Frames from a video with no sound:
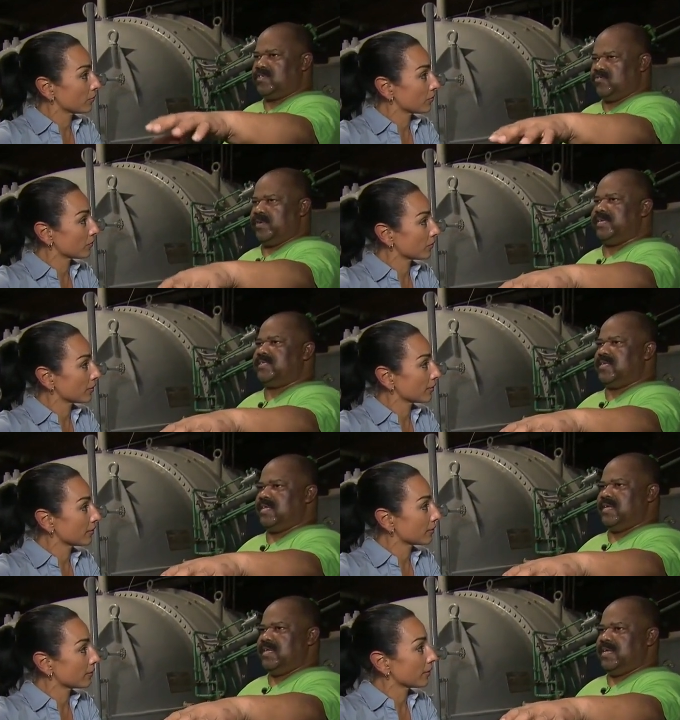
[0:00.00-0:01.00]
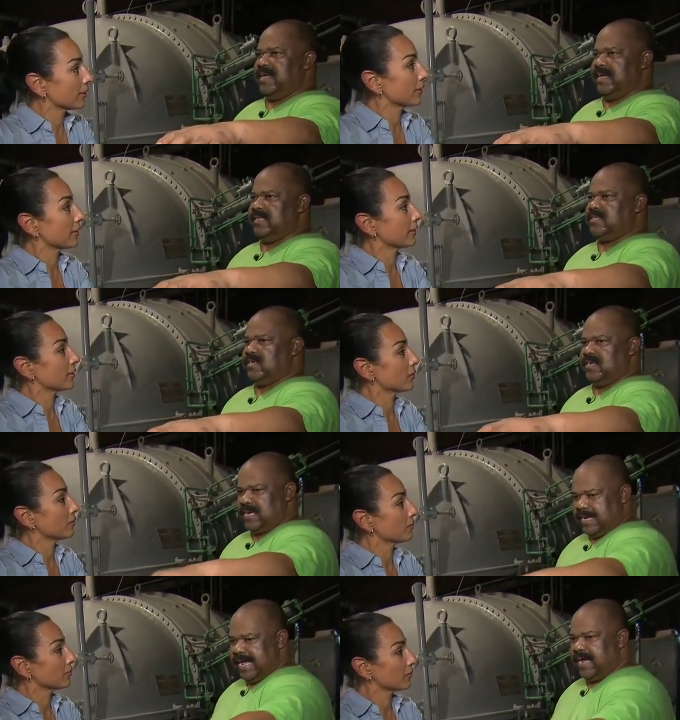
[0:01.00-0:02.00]
Speaker 1: streets, into the
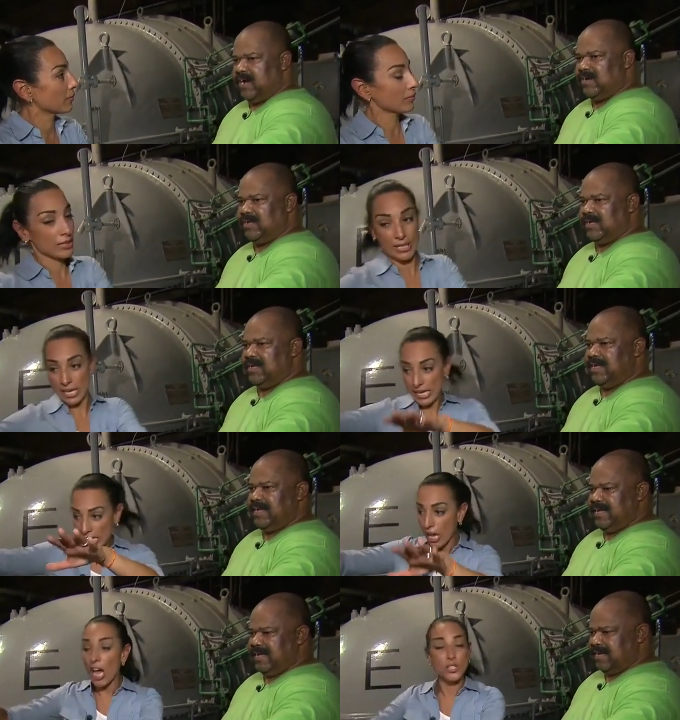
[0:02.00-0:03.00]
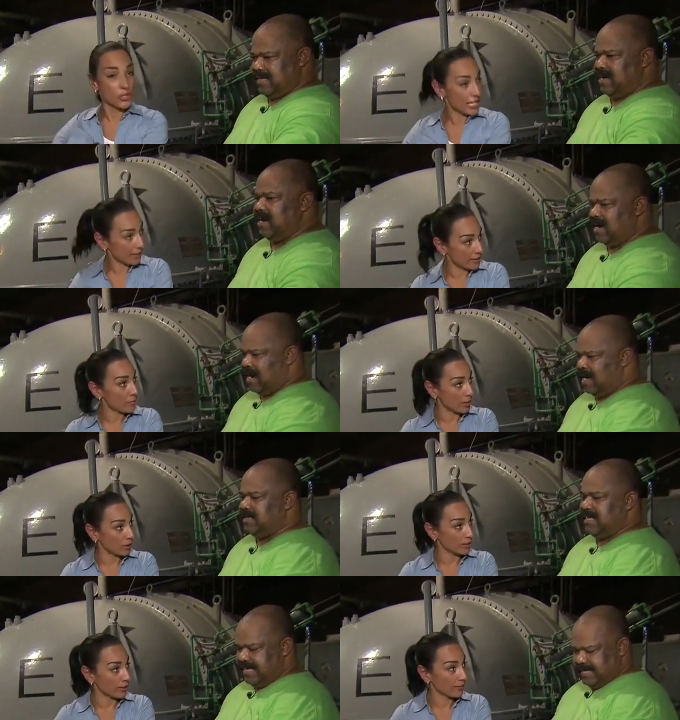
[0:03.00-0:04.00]
canal.
Speaker 2: underneath this boat.
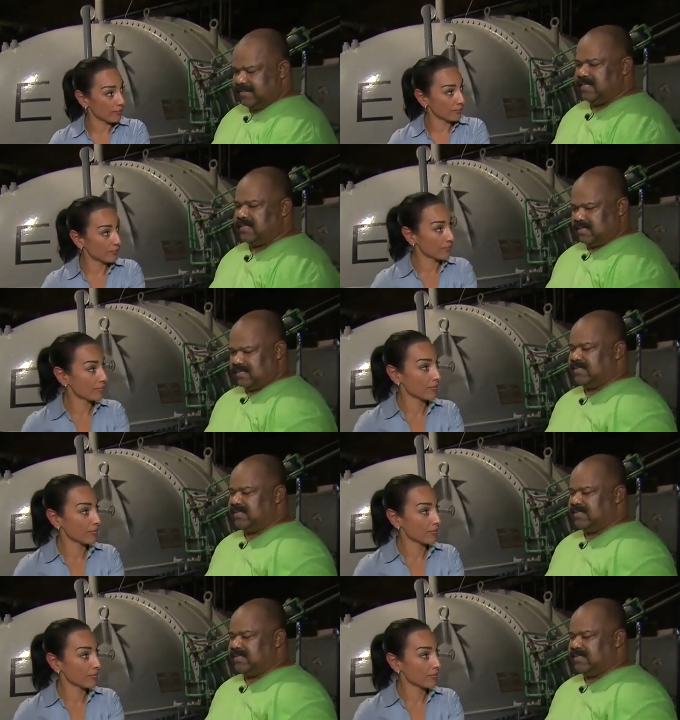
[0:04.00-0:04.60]
Underneath
Speaker 1: this